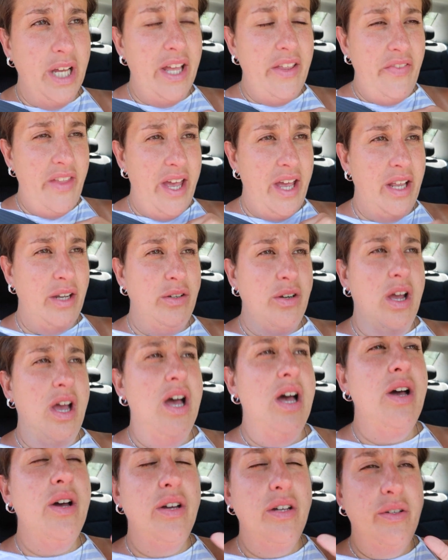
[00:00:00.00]
And then
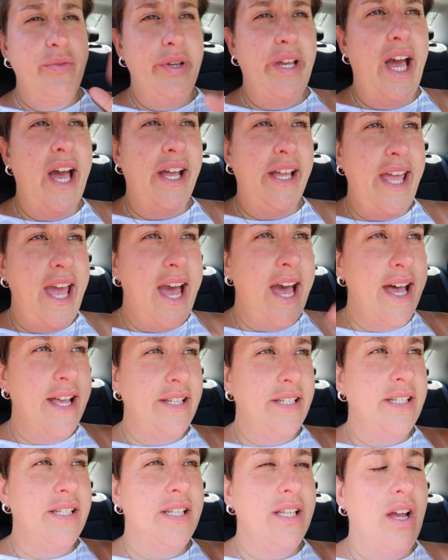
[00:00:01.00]
we got
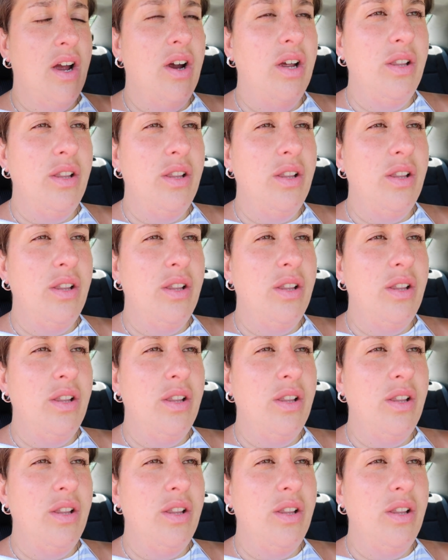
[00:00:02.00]
gas.